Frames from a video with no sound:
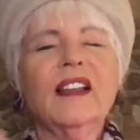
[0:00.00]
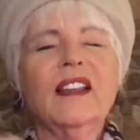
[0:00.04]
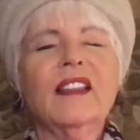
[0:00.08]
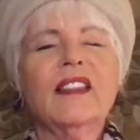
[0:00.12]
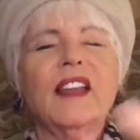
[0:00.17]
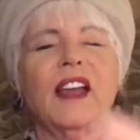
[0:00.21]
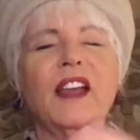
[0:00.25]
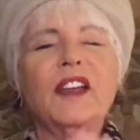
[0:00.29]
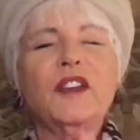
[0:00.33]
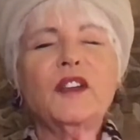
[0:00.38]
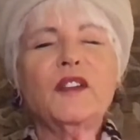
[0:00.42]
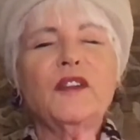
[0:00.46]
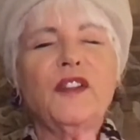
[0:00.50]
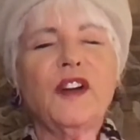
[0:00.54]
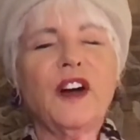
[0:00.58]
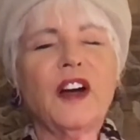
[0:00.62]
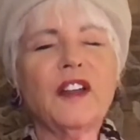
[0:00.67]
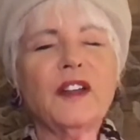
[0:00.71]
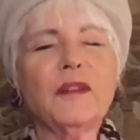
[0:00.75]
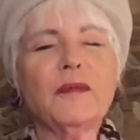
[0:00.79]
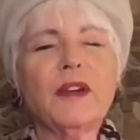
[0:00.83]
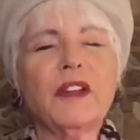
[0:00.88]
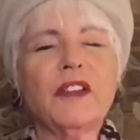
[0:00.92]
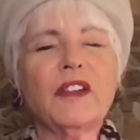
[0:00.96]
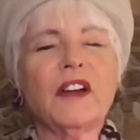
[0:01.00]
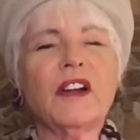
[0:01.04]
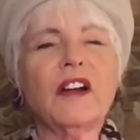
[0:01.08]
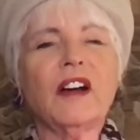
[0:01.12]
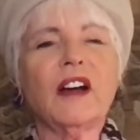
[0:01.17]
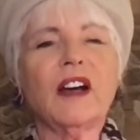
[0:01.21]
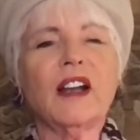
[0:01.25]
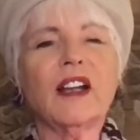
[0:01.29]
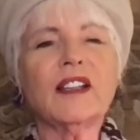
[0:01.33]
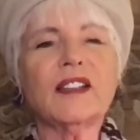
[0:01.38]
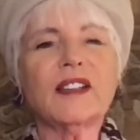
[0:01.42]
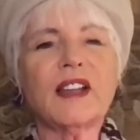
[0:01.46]
Thank you, Father, Mother,
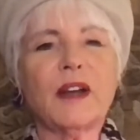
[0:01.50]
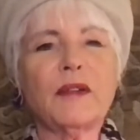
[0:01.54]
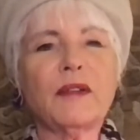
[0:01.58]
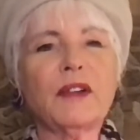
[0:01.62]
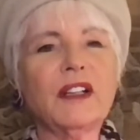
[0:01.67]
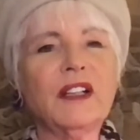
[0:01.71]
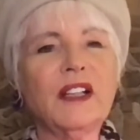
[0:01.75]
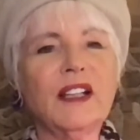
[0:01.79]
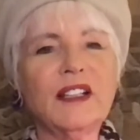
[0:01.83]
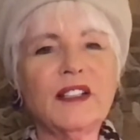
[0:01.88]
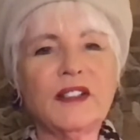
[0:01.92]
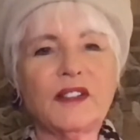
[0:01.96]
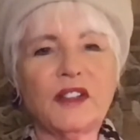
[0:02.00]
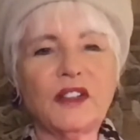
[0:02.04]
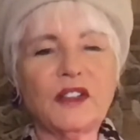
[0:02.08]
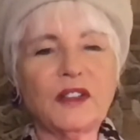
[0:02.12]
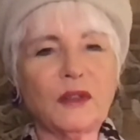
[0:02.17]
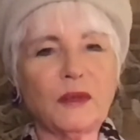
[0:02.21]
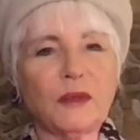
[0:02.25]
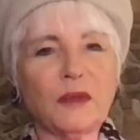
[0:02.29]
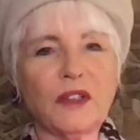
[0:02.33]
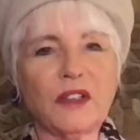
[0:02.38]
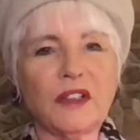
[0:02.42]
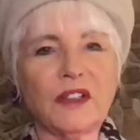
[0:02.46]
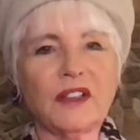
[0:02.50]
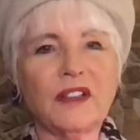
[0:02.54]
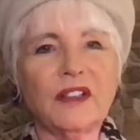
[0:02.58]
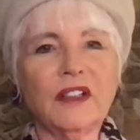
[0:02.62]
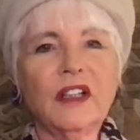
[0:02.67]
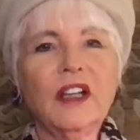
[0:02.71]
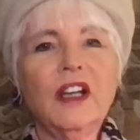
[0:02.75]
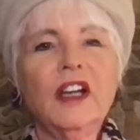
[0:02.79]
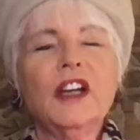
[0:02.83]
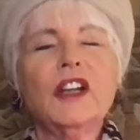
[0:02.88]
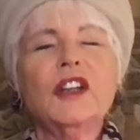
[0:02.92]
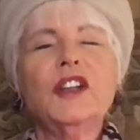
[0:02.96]
God, as I release this word,
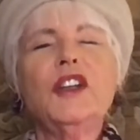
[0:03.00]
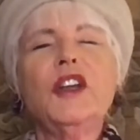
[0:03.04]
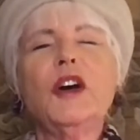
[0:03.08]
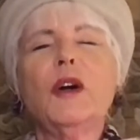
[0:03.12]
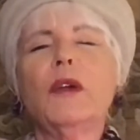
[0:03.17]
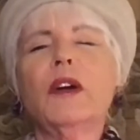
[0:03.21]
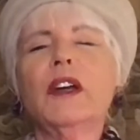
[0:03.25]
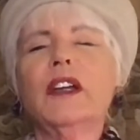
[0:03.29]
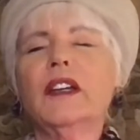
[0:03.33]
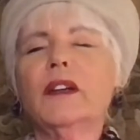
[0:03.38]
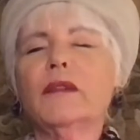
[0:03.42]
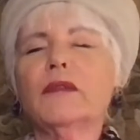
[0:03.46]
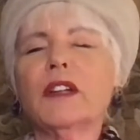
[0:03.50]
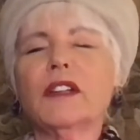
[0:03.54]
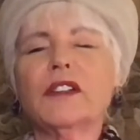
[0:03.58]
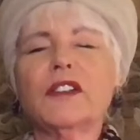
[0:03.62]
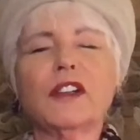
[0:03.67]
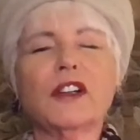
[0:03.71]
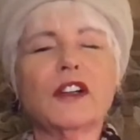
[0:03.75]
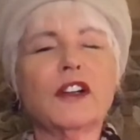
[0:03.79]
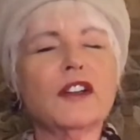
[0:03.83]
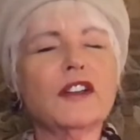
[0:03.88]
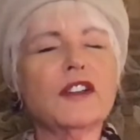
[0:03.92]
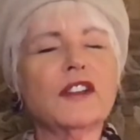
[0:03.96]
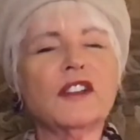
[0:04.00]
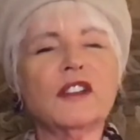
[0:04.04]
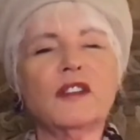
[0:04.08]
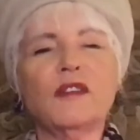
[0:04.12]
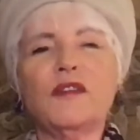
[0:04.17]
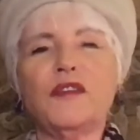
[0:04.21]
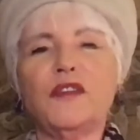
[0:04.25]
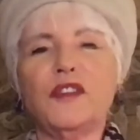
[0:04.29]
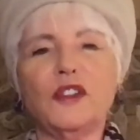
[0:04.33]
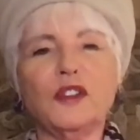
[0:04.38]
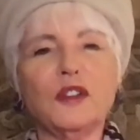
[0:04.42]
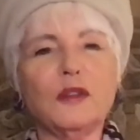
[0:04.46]
knowing it returns in
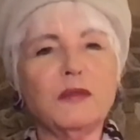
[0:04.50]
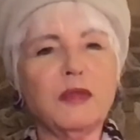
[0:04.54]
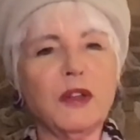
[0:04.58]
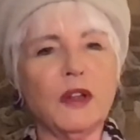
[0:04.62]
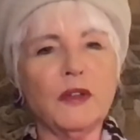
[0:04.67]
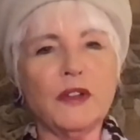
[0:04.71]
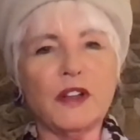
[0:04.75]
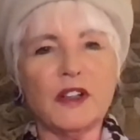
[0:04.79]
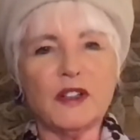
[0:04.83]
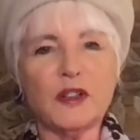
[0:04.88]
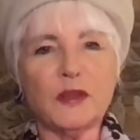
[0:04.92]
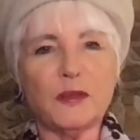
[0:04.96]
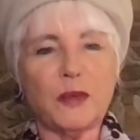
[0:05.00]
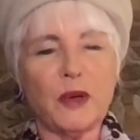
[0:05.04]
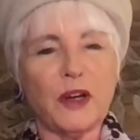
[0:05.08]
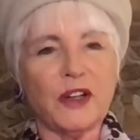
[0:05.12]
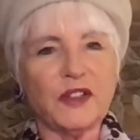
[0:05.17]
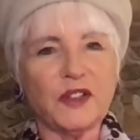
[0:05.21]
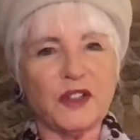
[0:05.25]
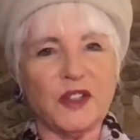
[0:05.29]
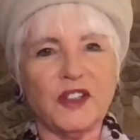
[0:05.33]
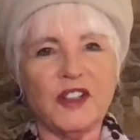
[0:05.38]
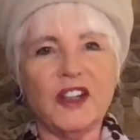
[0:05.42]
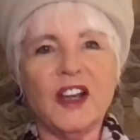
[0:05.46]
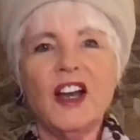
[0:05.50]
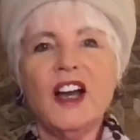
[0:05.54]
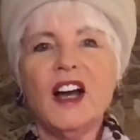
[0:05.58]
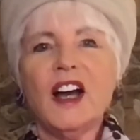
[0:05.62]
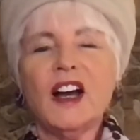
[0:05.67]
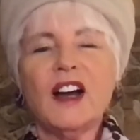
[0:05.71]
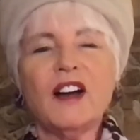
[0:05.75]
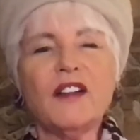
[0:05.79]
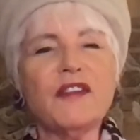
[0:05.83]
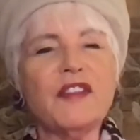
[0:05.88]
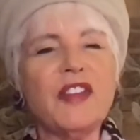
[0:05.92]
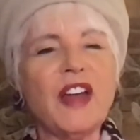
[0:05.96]
full-blown expression
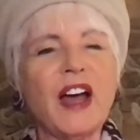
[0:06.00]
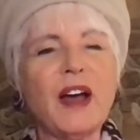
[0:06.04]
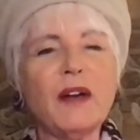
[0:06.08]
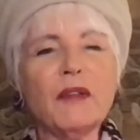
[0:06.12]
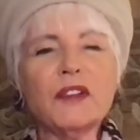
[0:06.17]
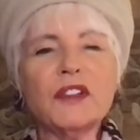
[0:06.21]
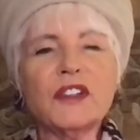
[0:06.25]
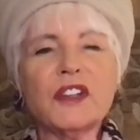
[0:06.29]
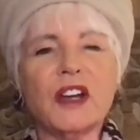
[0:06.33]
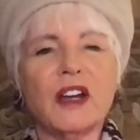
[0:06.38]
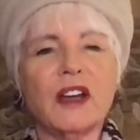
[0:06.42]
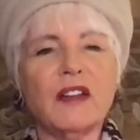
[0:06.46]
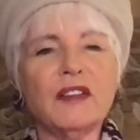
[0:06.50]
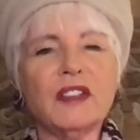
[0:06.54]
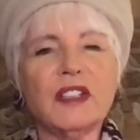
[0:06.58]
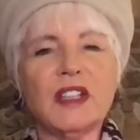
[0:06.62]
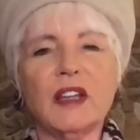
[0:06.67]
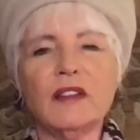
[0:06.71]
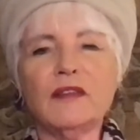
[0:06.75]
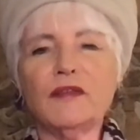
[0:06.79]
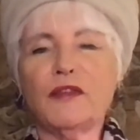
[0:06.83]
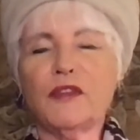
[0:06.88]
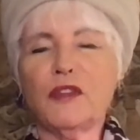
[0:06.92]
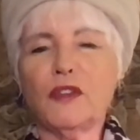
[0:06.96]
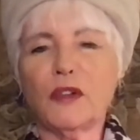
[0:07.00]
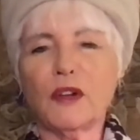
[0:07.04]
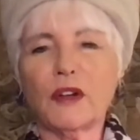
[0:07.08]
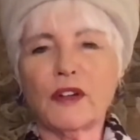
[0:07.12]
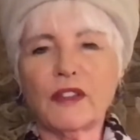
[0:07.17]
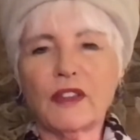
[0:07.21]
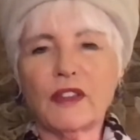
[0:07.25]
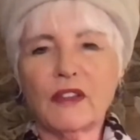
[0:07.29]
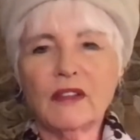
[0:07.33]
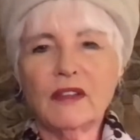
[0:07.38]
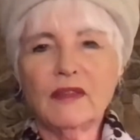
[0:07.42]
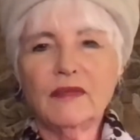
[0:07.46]
of that which I have sent
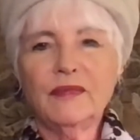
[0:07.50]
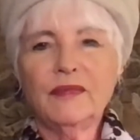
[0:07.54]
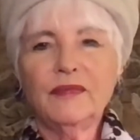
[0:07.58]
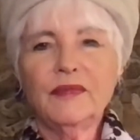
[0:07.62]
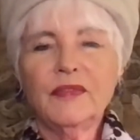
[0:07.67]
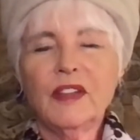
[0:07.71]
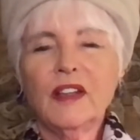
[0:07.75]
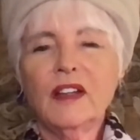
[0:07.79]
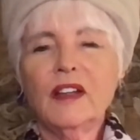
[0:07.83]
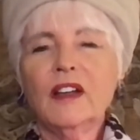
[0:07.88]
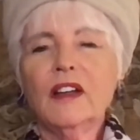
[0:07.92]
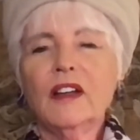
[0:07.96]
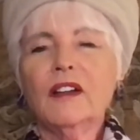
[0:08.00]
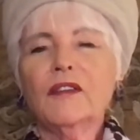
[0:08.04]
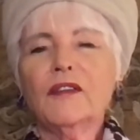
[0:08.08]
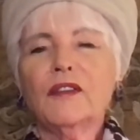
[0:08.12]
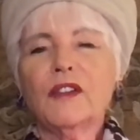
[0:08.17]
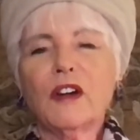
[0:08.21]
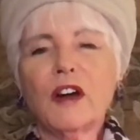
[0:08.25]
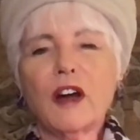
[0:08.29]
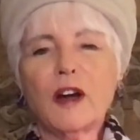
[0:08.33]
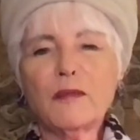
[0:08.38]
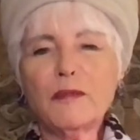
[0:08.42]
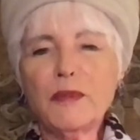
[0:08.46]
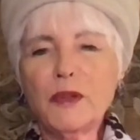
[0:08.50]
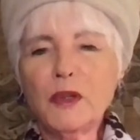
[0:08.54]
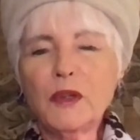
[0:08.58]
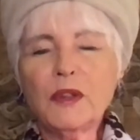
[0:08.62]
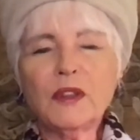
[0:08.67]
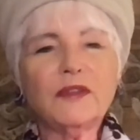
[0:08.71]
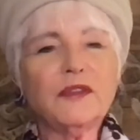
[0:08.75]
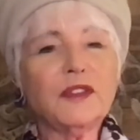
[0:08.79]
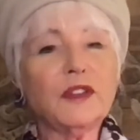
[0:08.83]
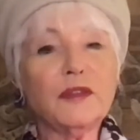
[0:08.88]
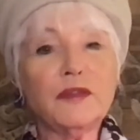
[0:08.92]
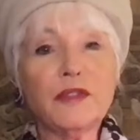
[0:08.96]
forth for our
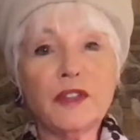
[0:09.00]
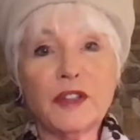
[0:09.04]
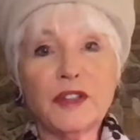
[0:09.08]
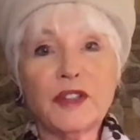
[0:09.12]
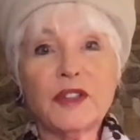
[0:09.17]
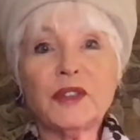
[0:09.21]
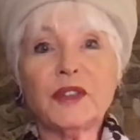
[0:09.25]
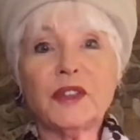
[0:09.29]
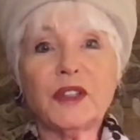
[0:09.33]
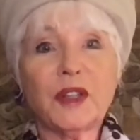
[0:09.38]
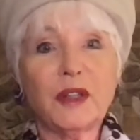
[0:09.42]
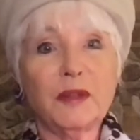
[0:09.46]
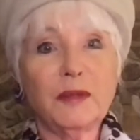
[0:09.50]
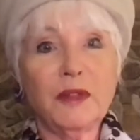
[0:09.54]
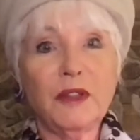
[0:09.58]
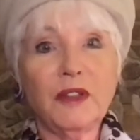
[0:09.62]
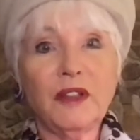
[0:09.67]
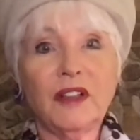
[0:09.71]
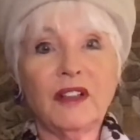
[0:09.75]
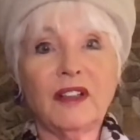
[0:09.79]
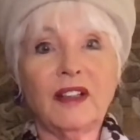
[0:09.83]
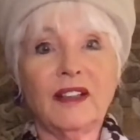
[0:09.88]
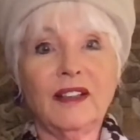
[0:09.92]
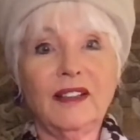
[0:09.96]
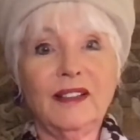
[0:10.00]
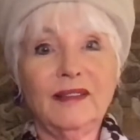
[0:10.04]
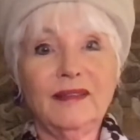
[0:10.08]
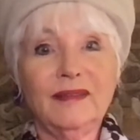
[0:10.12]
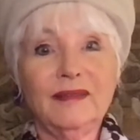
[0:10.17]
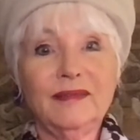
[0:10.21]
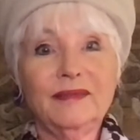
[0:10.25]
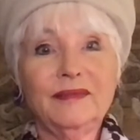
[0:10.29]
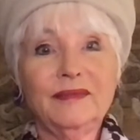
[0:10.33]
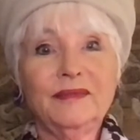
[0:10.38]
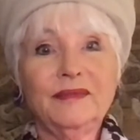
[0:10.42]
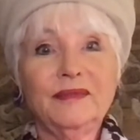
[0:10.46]
beautiful virtual community,
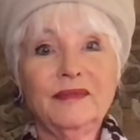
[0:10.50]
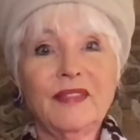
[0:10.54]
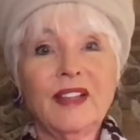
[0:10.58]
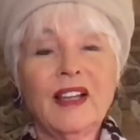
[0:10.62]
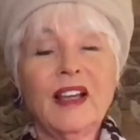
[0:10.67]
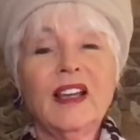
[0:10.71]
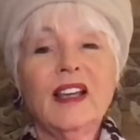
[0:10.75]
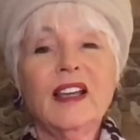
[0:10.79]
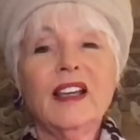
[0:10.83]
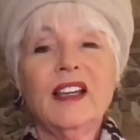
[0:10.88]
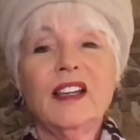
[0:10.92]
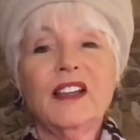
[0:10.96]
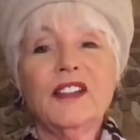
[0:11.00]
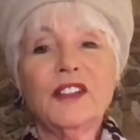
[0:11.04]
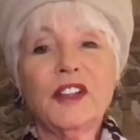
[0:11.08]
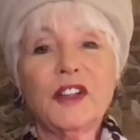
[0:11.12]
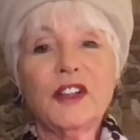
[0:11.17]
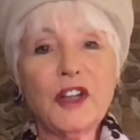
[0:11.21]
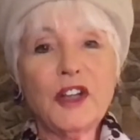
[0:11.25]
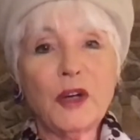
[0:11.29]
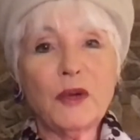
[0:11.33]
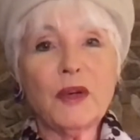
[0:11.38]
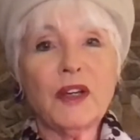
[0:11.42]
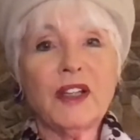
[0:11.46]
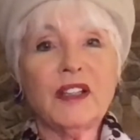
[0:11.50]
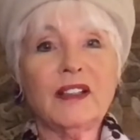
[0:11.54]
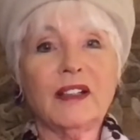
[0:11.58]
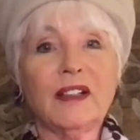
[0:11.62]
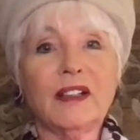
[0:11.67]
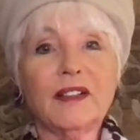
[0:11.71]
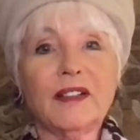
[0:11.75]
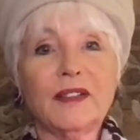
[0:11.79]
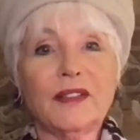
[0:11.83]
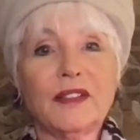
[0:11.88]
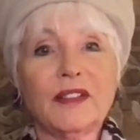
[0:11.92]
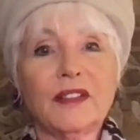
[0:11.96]
in the
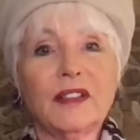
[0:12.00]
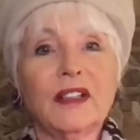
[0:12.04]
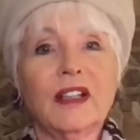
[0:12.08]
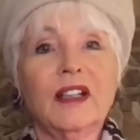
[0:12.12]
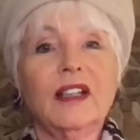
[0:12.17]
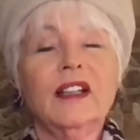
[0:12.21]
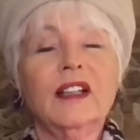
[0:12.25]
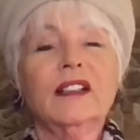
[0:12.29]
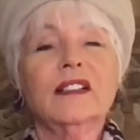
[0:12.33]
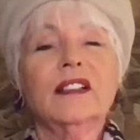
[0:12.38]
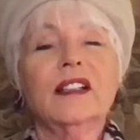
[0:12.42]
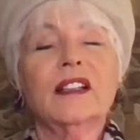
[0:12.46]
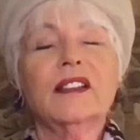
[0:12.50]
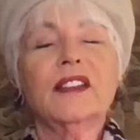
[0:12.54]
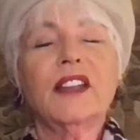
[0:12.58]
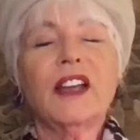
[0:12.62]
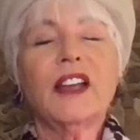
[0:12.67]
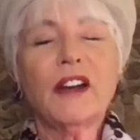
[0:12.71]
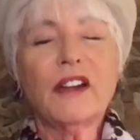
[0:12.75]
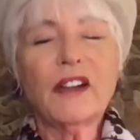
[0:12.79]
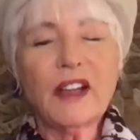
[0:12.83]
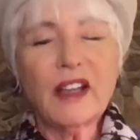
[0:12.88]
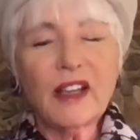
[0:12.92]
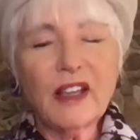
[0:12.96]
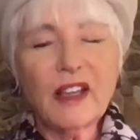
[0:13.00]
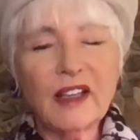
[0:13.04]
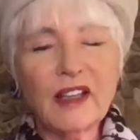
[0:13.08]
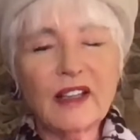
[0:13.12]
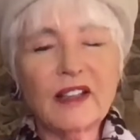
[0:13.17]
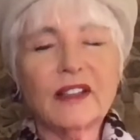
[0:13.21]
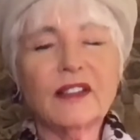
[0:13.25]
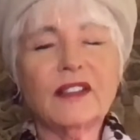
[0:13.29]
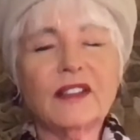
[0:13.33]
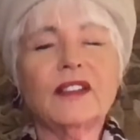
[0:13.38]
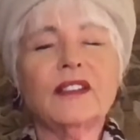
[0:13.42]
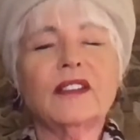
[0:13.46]
knowingness that there
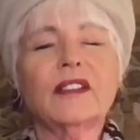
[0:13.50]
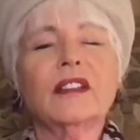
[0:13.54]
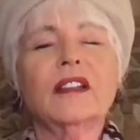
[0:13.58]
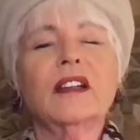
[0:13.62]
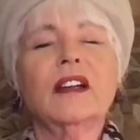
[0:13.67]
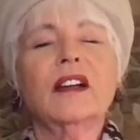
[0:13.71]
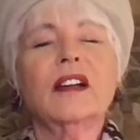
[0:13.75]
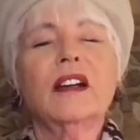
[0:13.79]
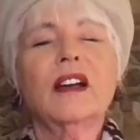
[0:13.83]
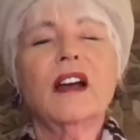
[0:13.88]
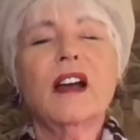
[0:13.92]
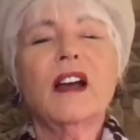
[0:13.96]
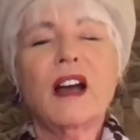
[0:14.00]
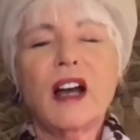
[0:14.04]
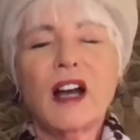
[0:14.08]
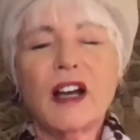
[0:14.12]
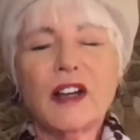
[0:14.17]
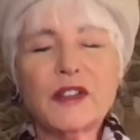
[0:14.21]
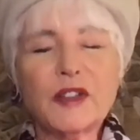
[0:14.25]
is a